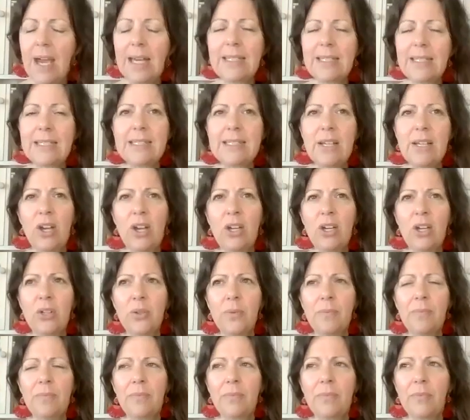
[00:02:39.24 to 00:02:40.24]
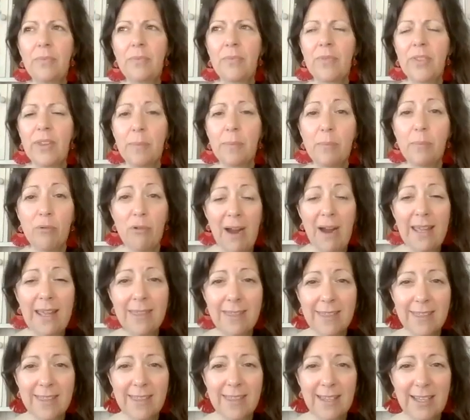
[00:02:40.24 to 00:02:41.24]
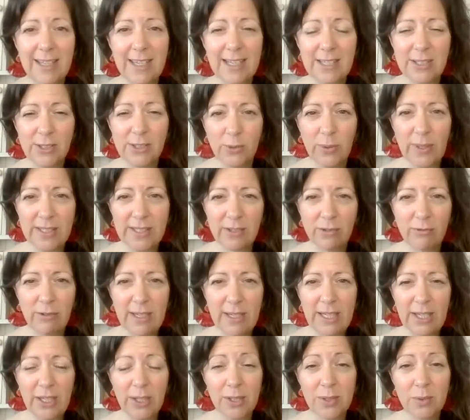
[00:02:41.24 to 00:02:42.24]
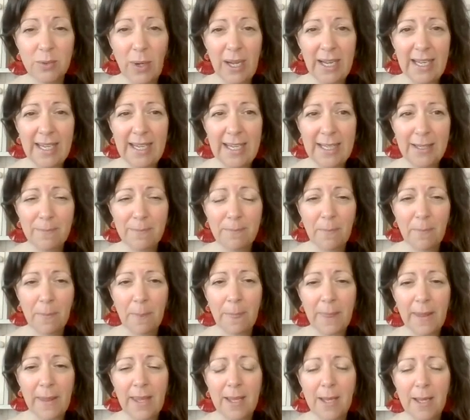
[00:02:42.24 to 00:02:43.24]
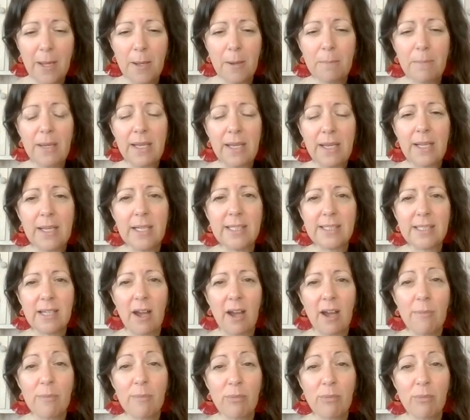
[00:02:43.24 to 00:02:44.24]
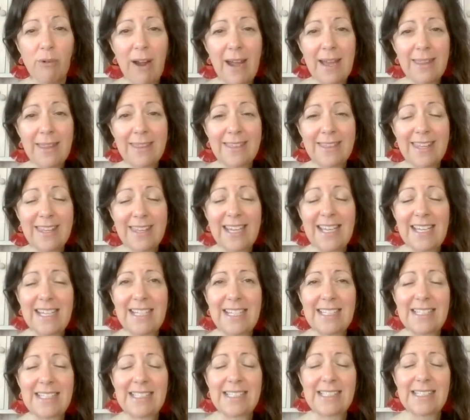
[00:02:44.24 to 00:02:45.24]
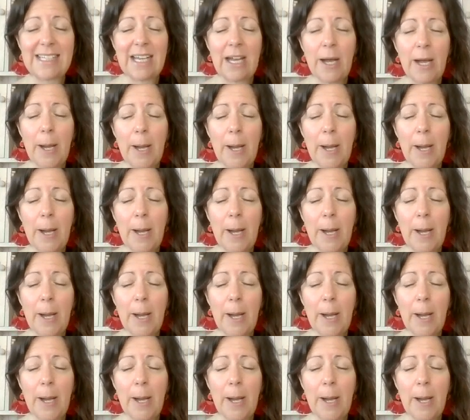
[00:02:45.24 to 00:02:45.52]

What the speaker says: so the breath is always a really good way in, because our breath is